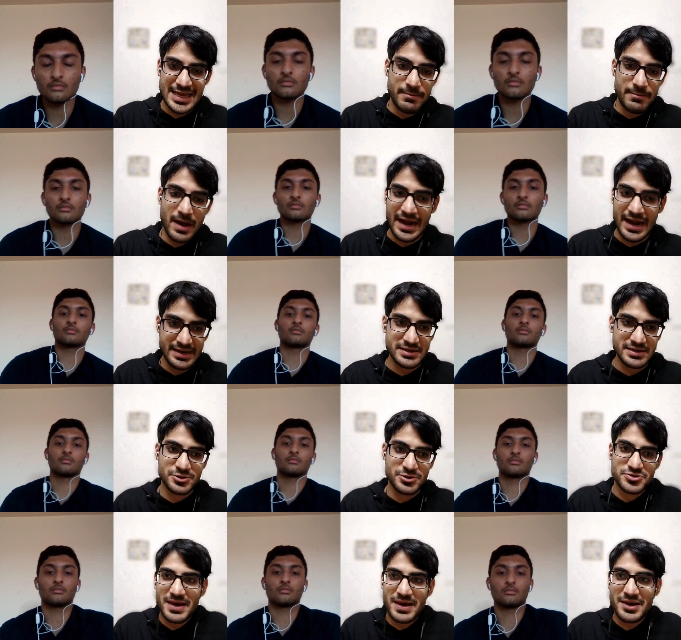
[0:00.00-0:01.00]
Speaker 1: help. I didn't
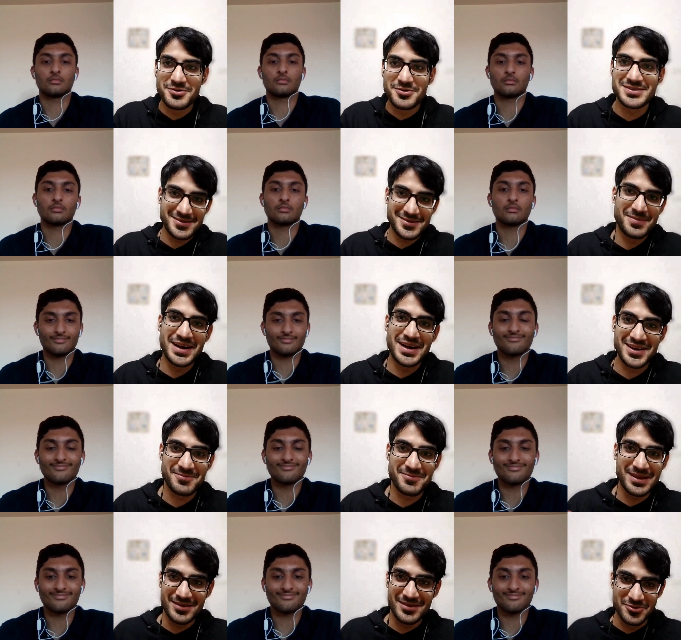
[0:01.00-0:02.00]
use marrow because at my
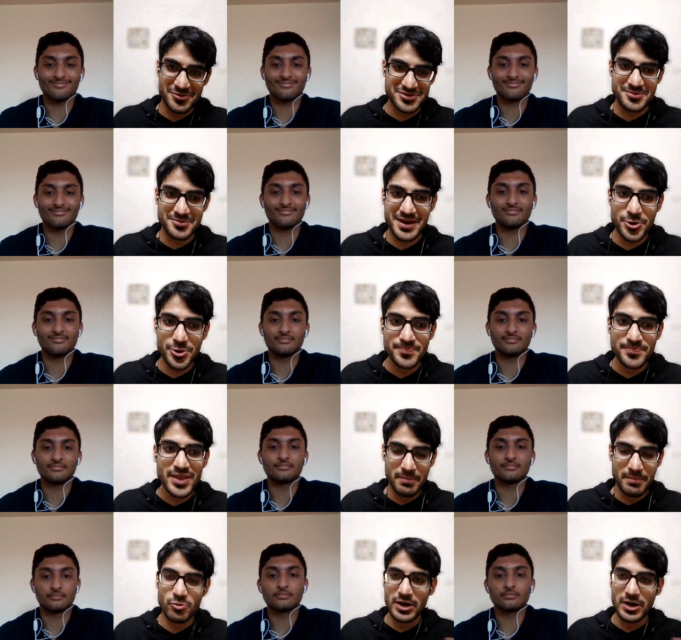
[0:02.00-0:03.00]
time like there was no marrow.
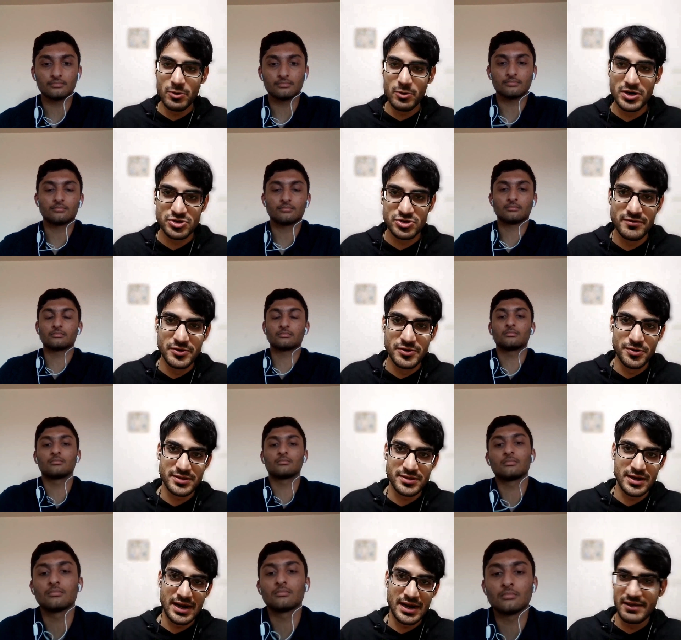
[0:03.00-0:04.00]
But what what's your view on
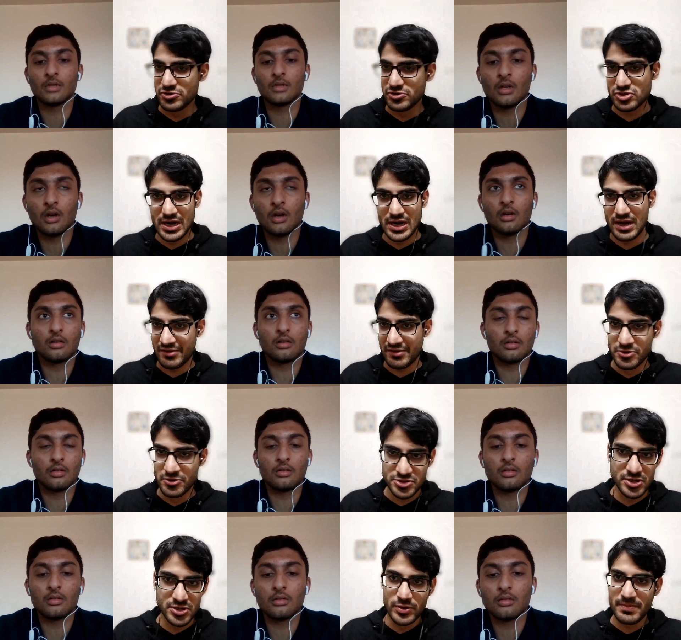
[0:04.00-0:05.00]
that? Like if you start like
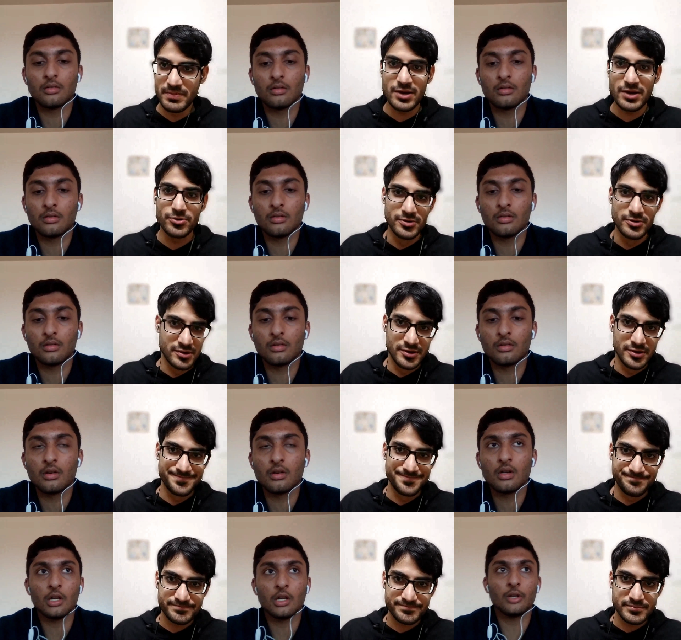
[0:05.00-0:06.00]
first year with marrow,
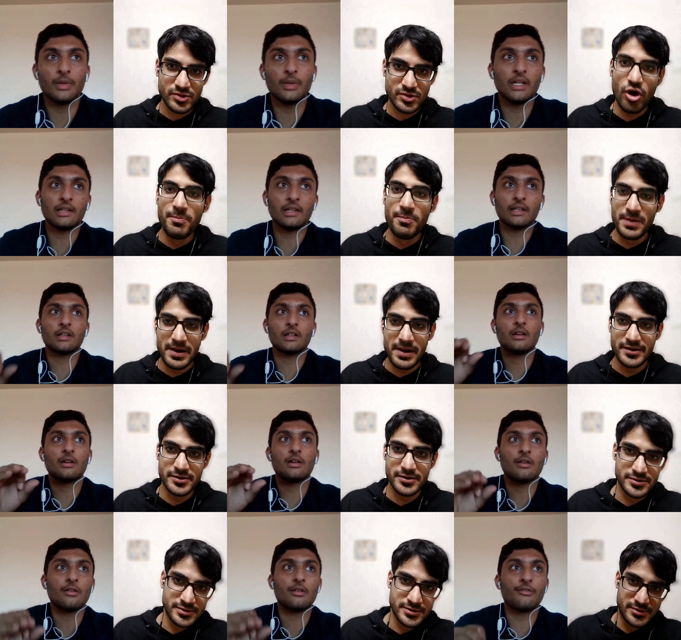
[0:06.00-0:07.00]
Speaker 2: you mean
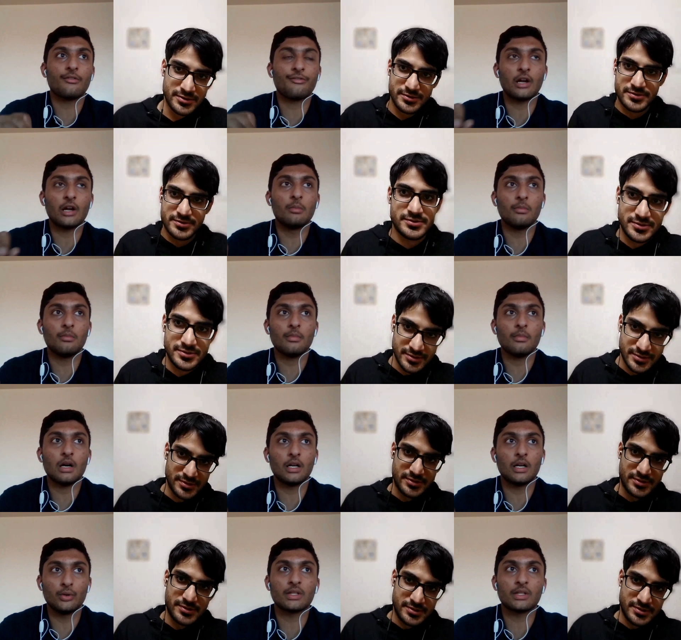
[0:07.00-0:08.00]
like,
Speaker 1: from
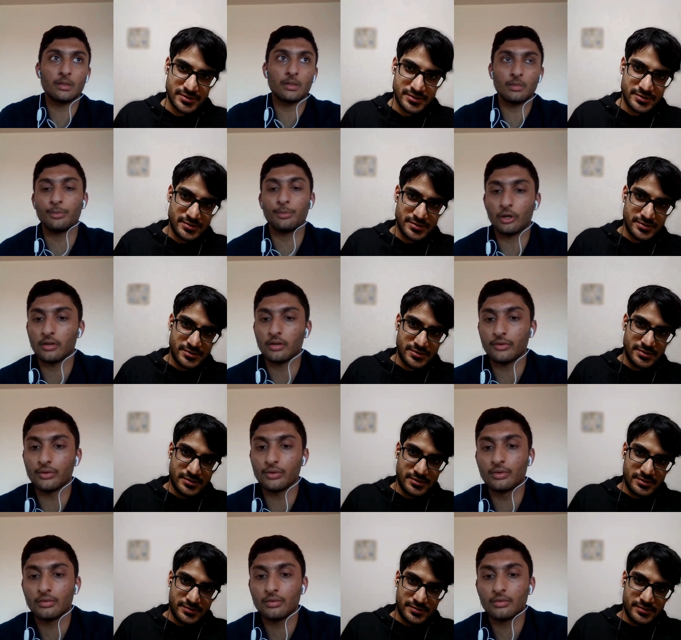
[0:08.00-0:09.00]
a USMLE point of
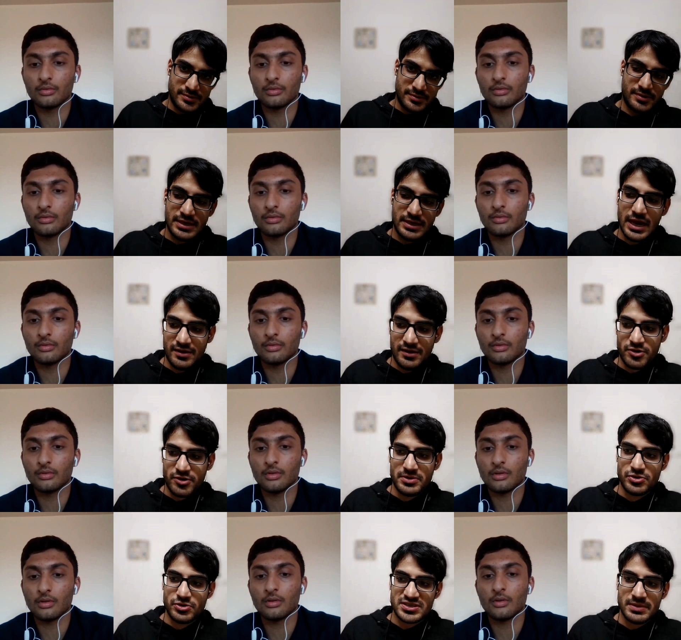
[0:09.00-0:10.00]
view? Yeah,
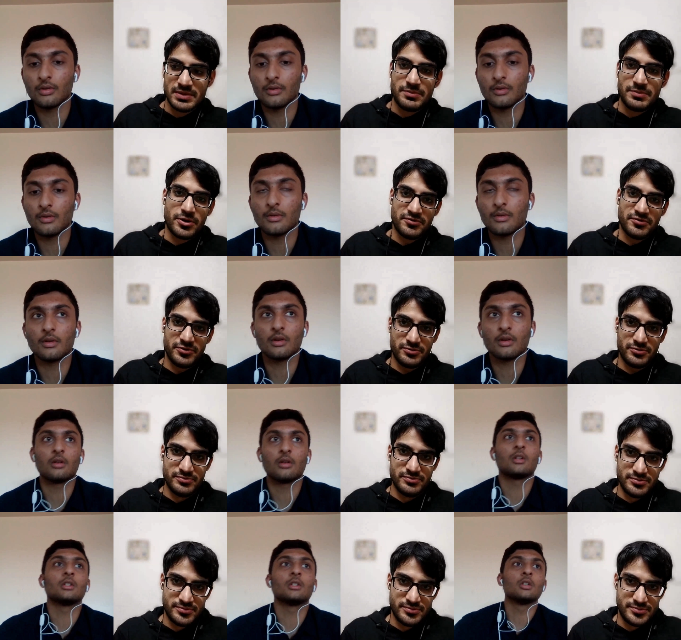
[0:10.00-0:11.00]
from a USMLE point of view.
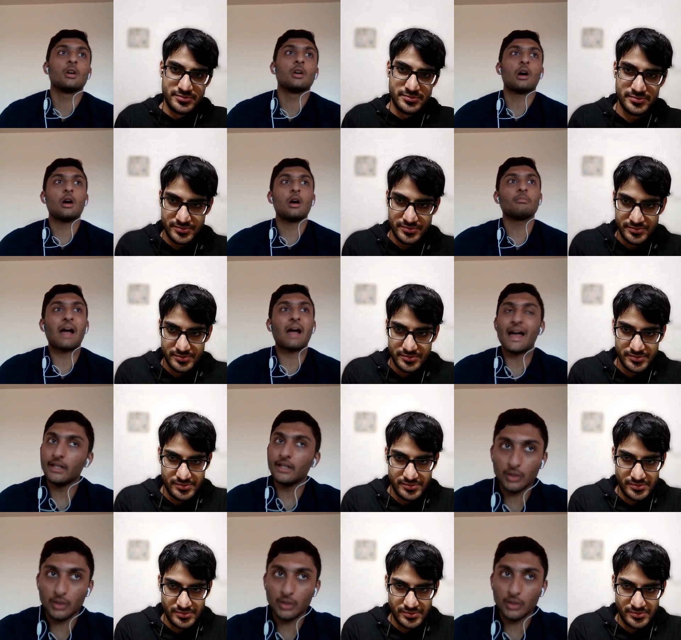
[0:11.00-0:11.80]
Um, I